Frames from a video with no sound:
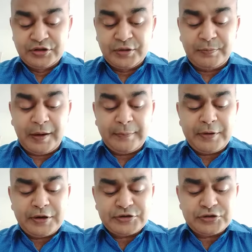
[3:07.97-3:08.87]
The
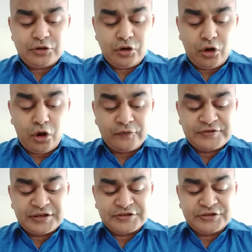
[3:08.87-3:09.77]
preparation of
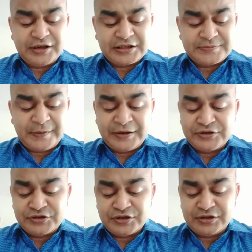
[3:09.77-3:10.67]
such an
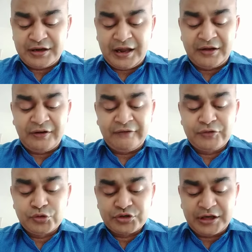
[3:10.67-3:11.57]
expenditure and
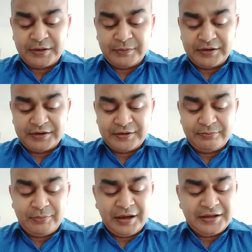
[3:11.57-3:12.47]
revenue statement
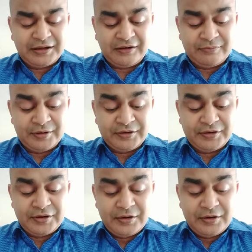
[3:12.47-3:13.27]
by the government